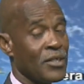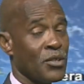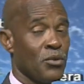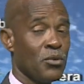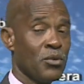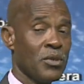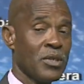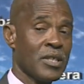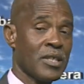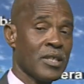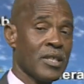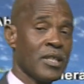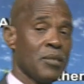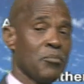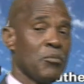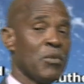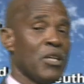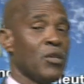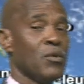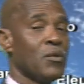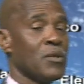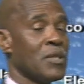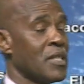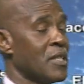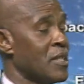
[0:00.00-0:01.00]
so it's going to be
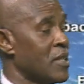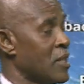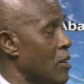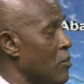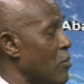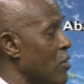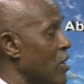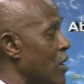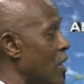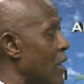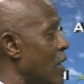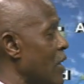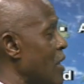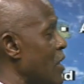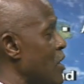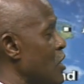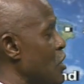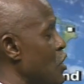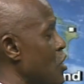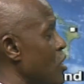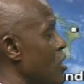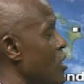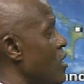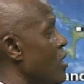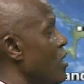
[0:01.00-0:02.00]
losing some of that
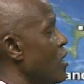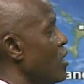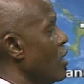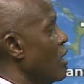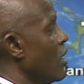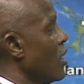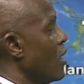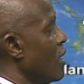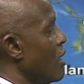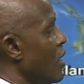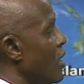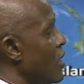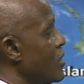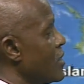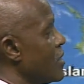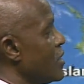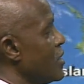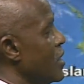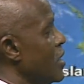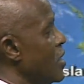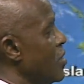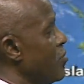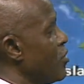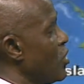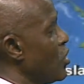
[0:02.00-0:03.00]
energy as the
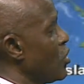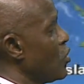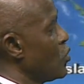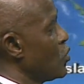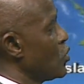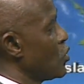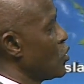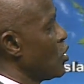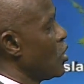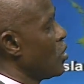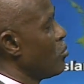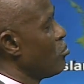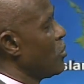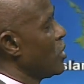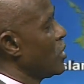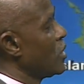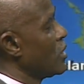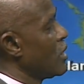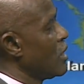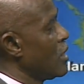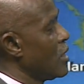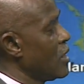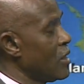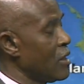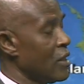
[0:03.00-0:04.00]
evening goes on, but
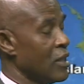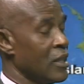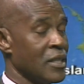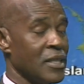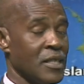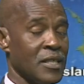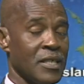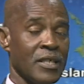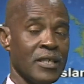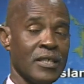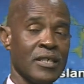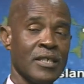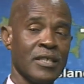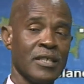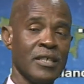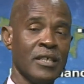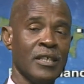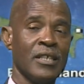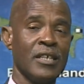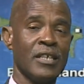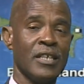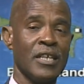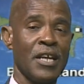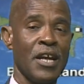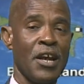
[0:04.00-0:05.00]
it's
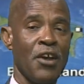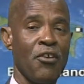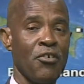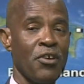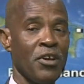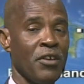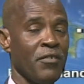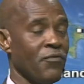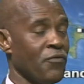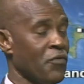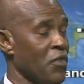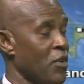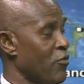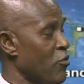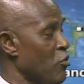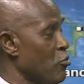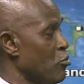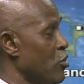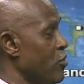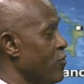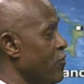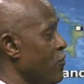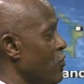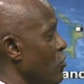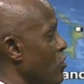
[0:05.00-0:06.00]
still in an area
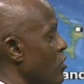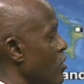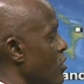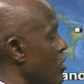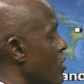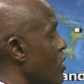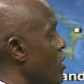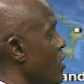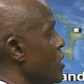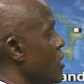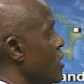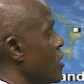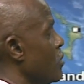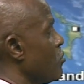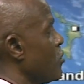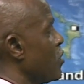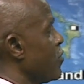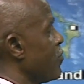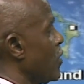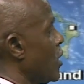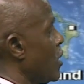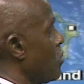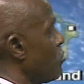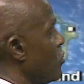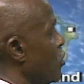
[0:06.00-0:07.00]
favorable for some
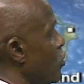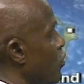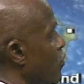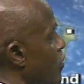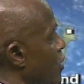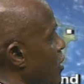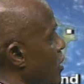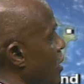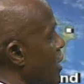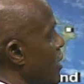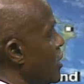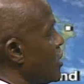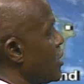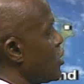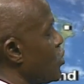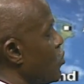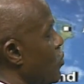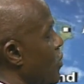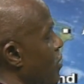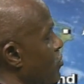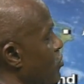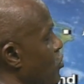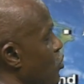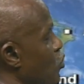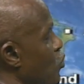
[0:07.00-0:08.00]
development over the next
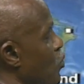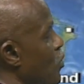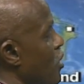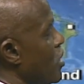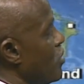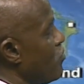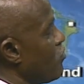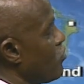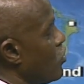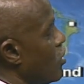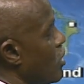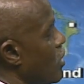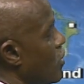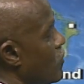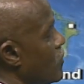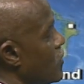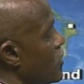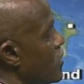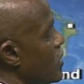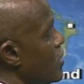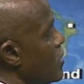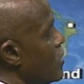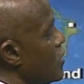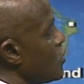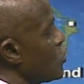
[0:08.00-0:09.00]
12 to 24
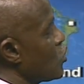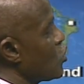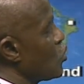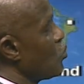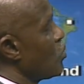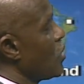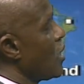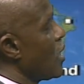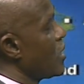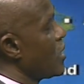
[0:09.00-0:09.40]
hours. So we're